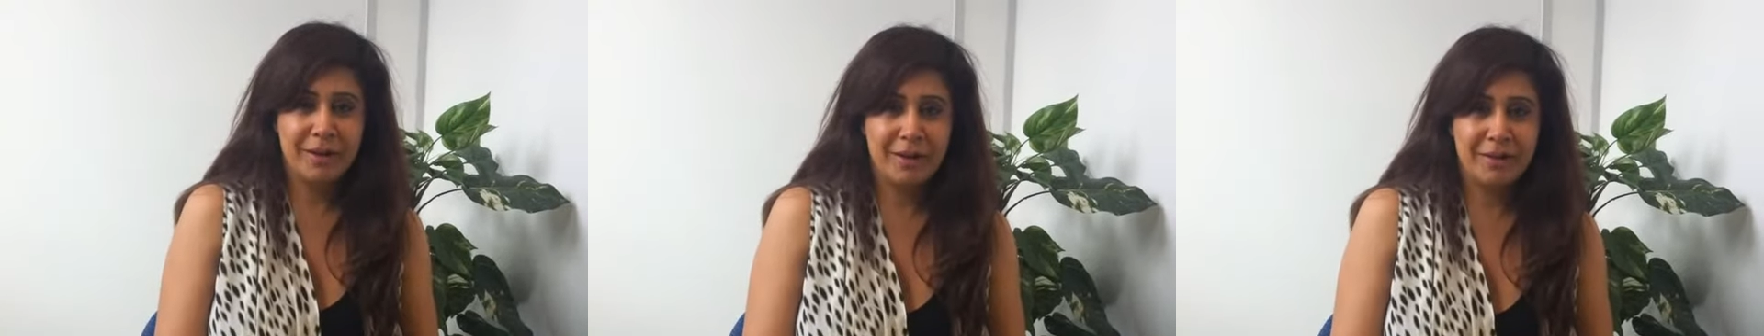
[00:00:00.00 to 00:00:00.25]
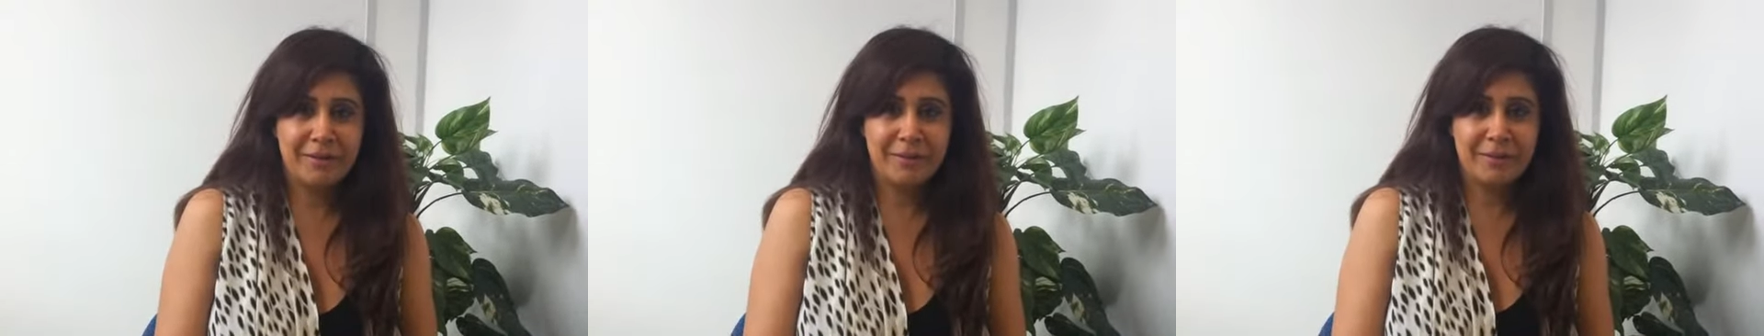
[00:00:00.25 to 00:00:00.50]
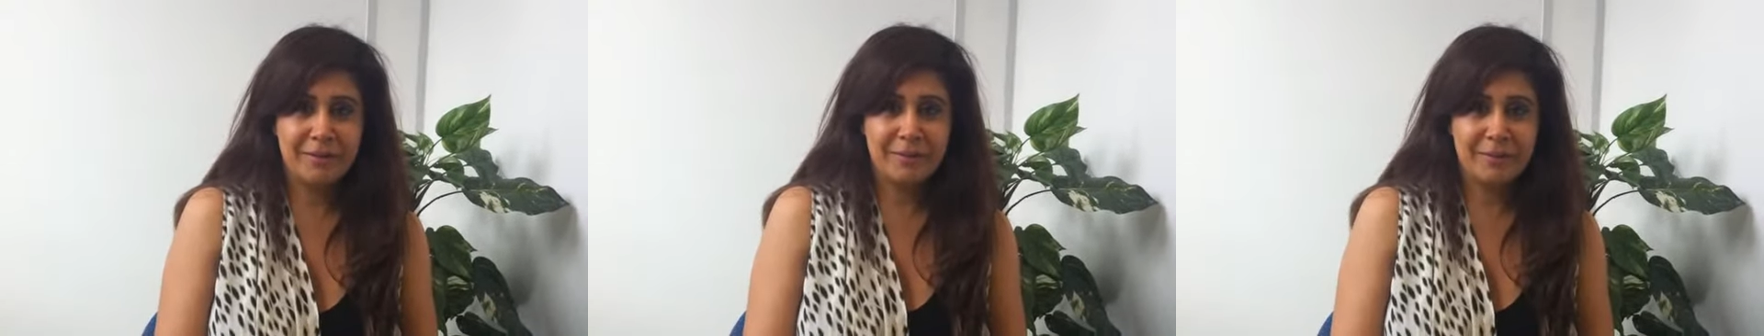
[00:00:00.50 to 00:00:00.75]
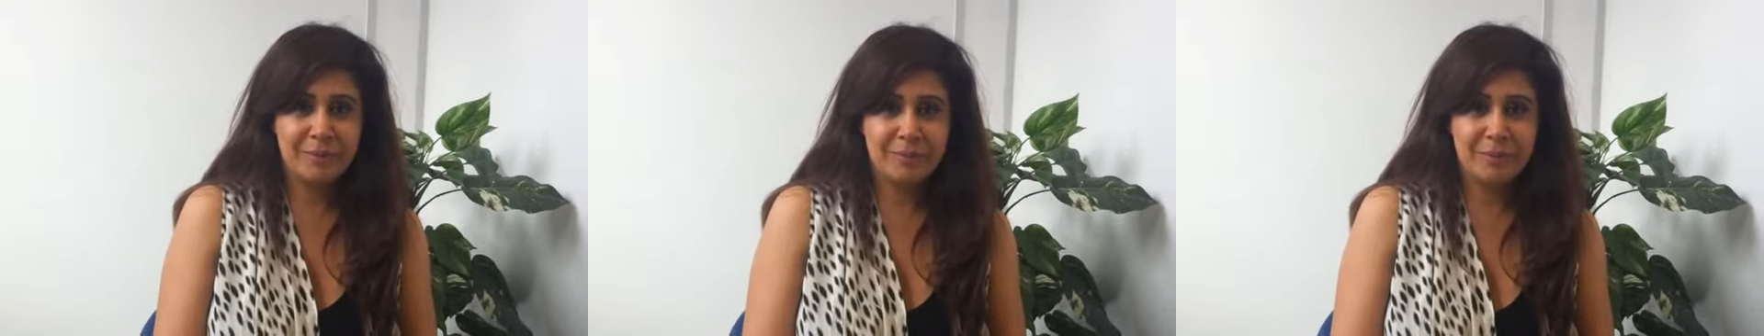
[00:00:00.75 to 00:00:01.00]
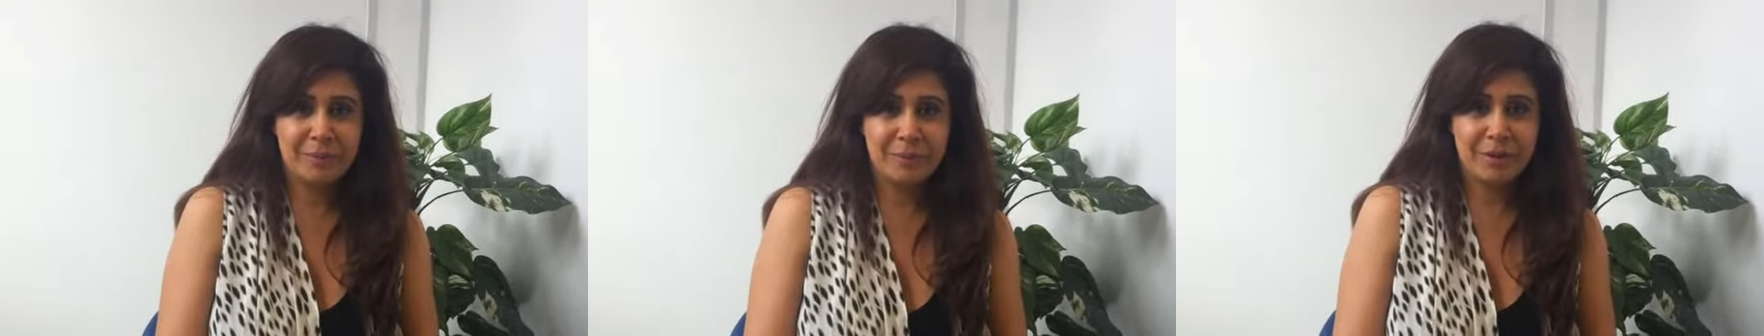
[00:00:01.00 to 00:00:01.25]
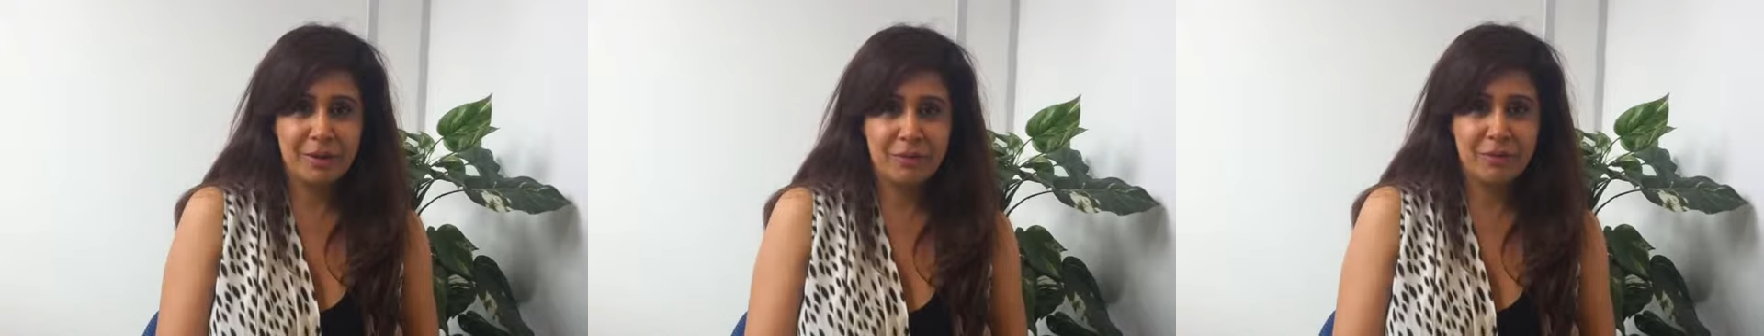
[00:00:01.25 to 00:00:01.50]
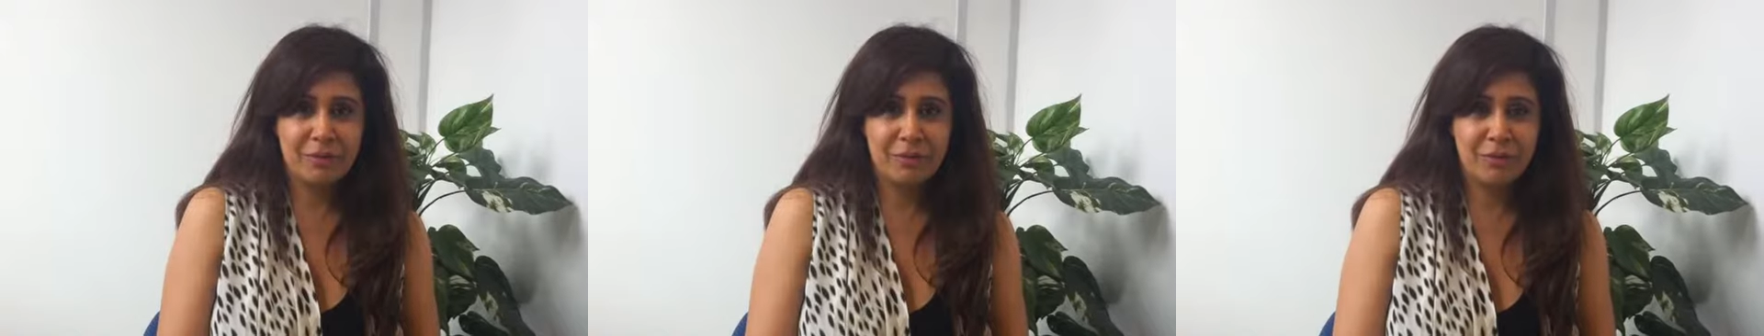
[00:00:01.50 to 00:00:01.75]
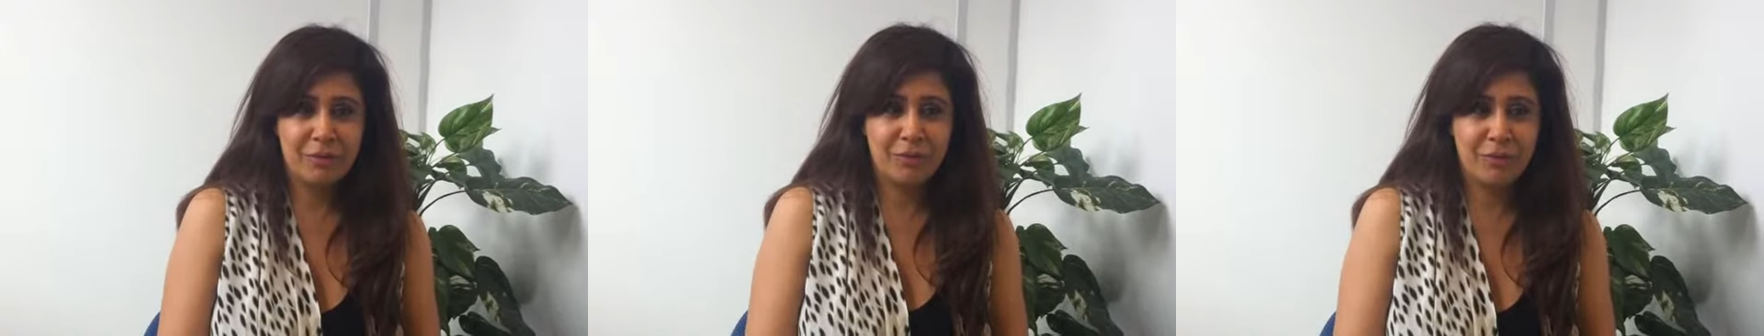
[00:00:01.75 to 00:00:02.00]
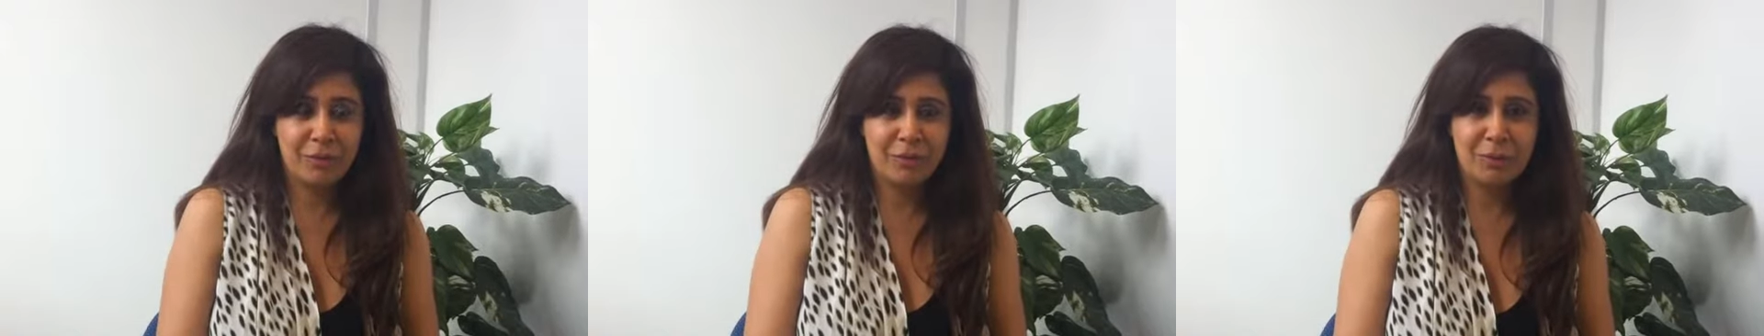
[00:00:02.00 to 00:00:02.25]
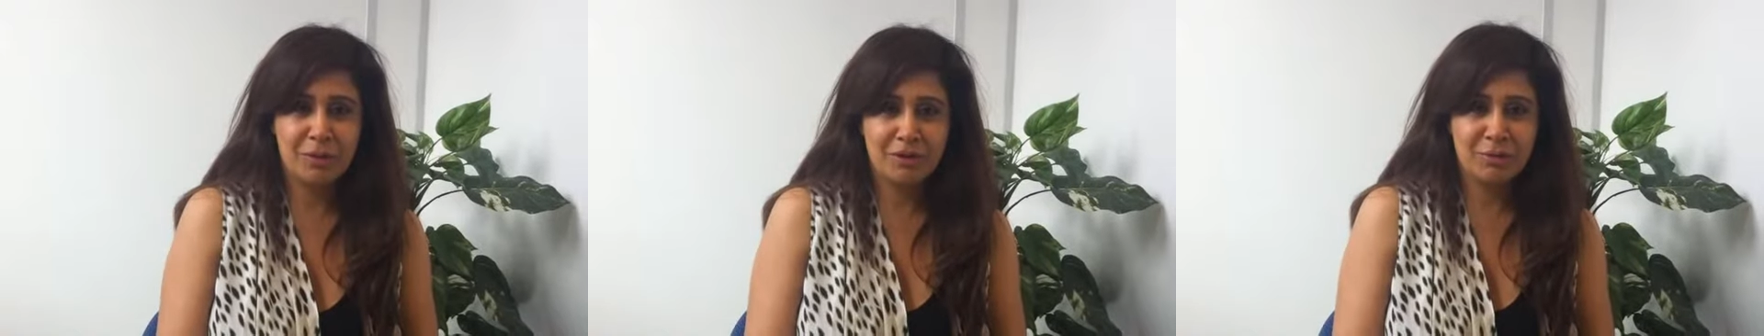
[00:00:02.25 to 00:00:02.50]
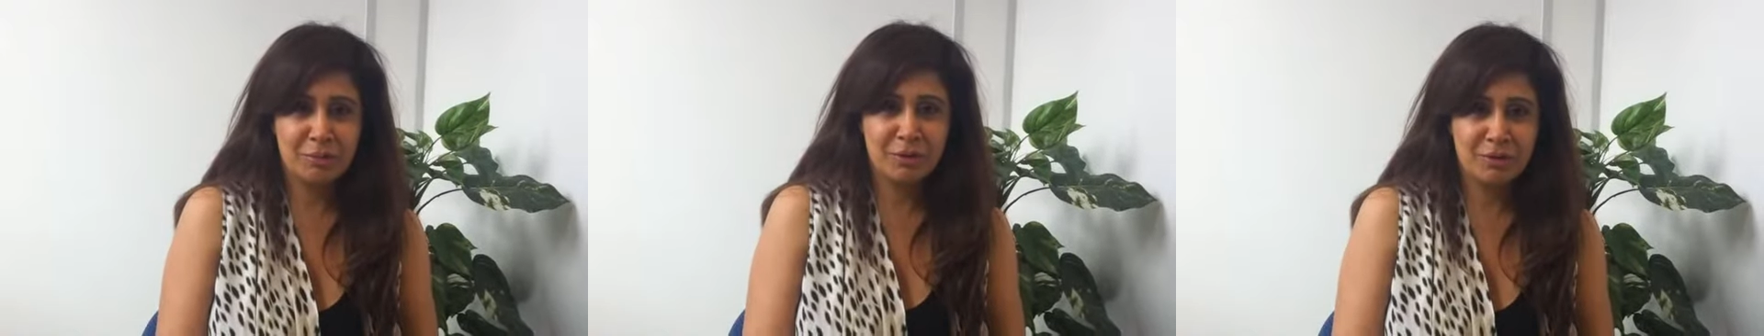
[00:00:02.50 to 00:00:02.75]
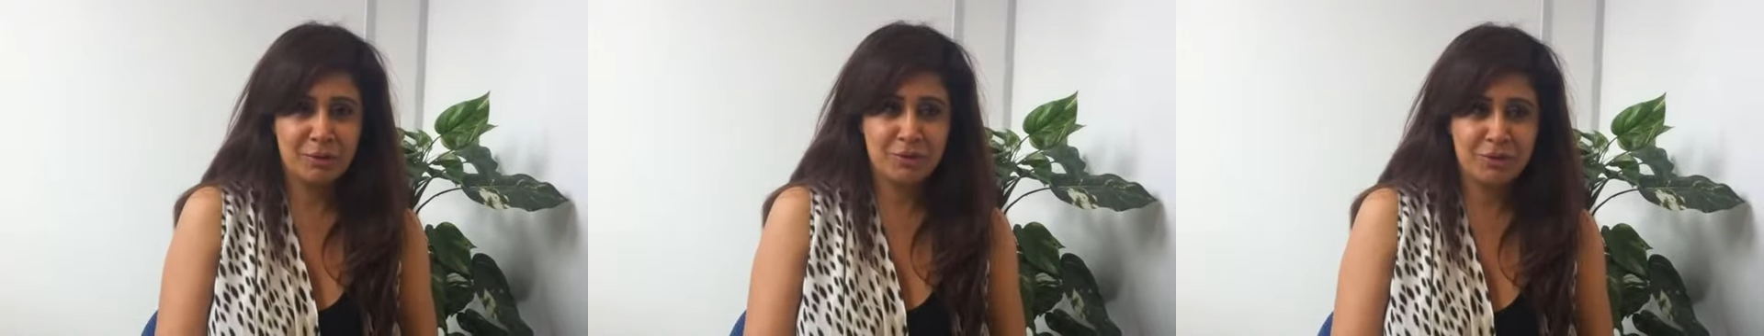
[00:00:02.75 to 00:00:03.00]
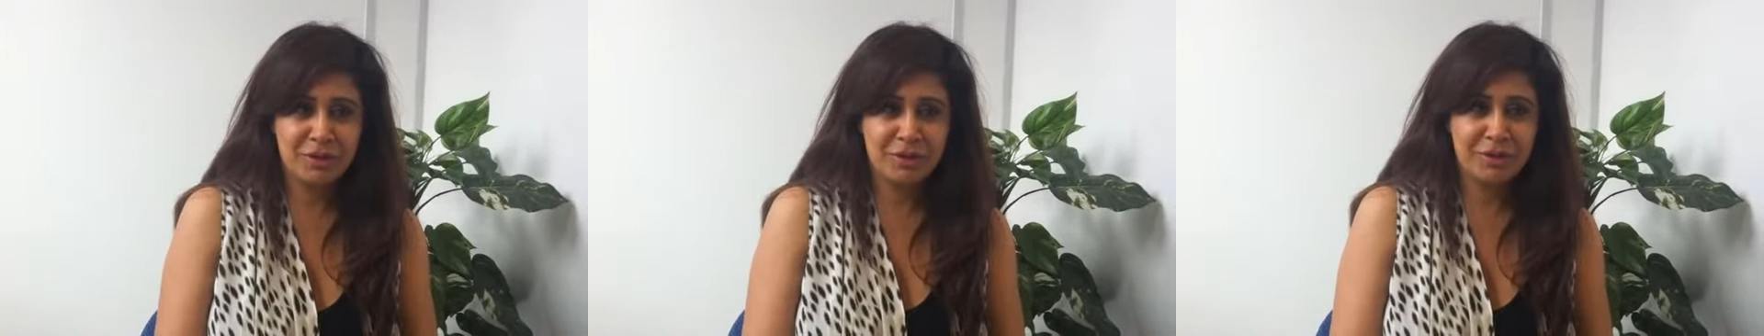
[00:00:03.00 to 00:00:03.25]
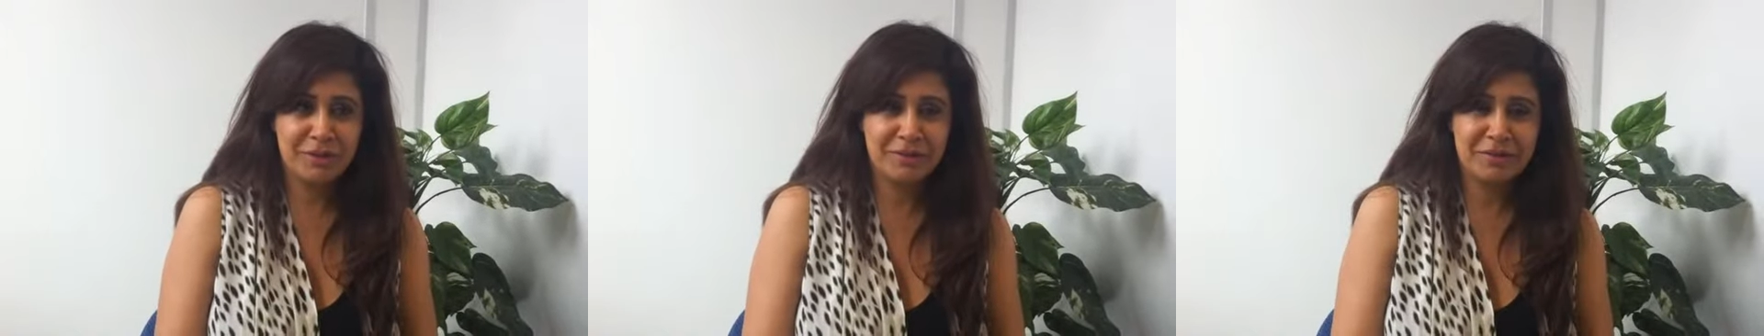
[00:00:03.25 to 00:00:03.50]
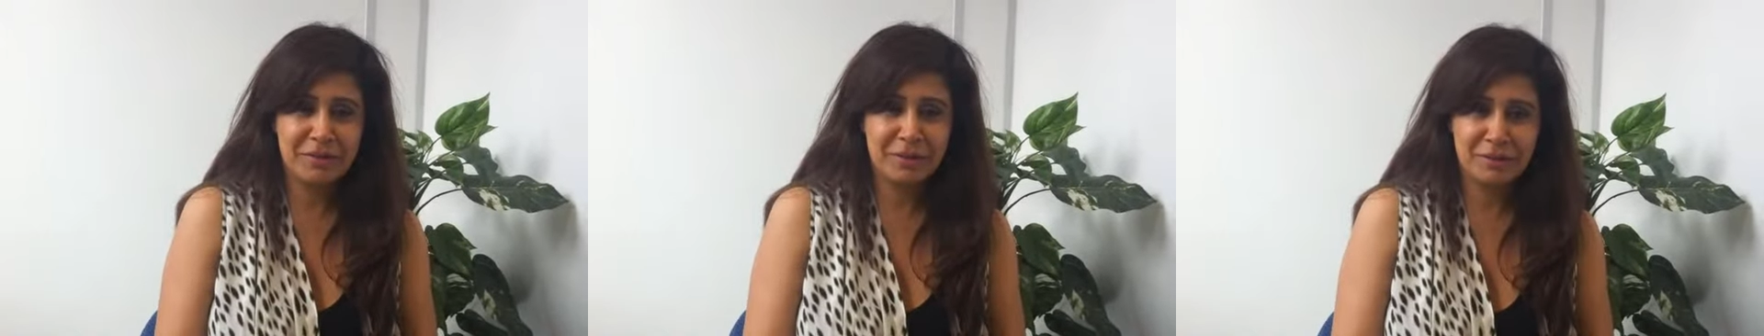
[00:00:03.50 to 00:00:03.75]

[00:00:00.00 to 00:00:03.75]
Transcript: And if you ask Britt or Jenny, they'll